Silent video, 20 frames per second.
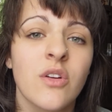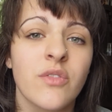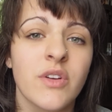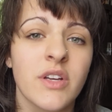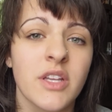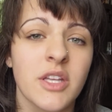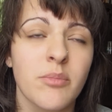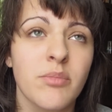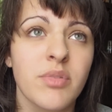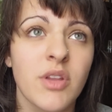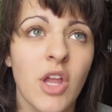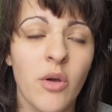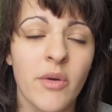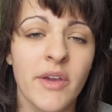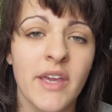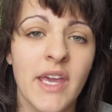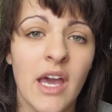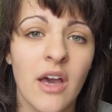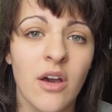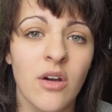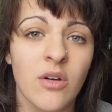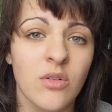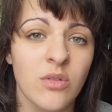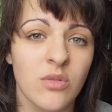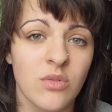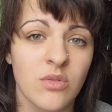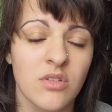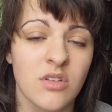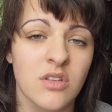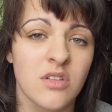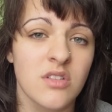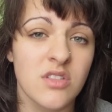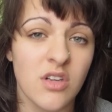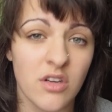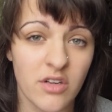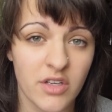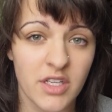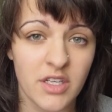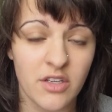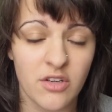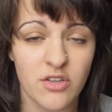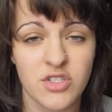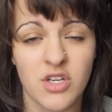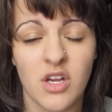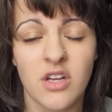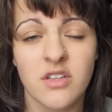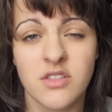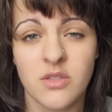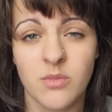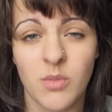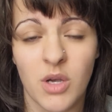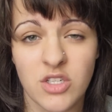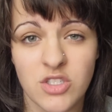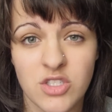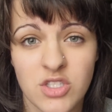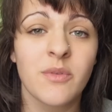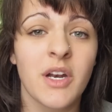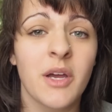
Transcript: really blowing out or darkening your shot too much.